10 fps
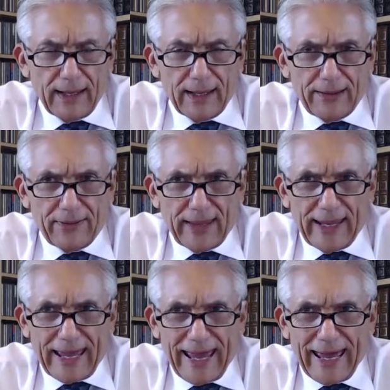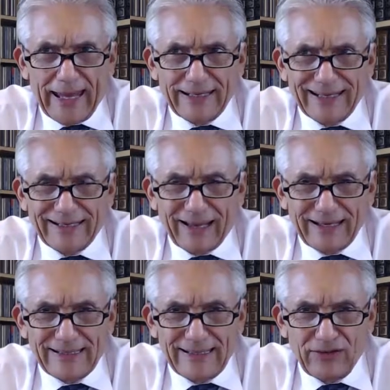They had in
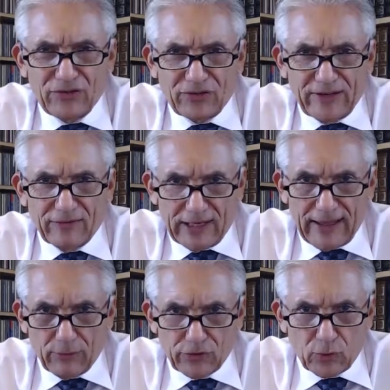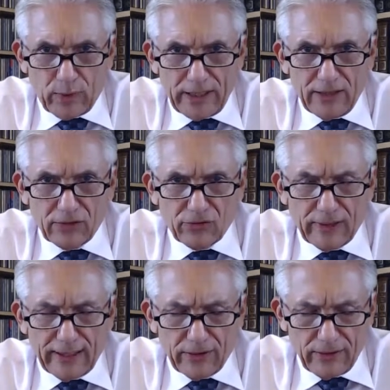1970, that was 20 years
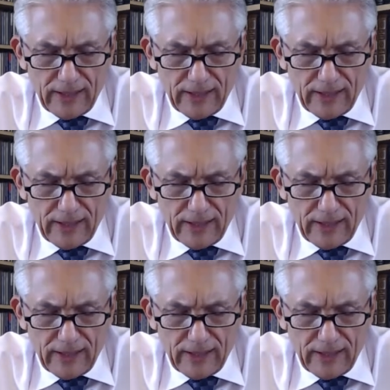later,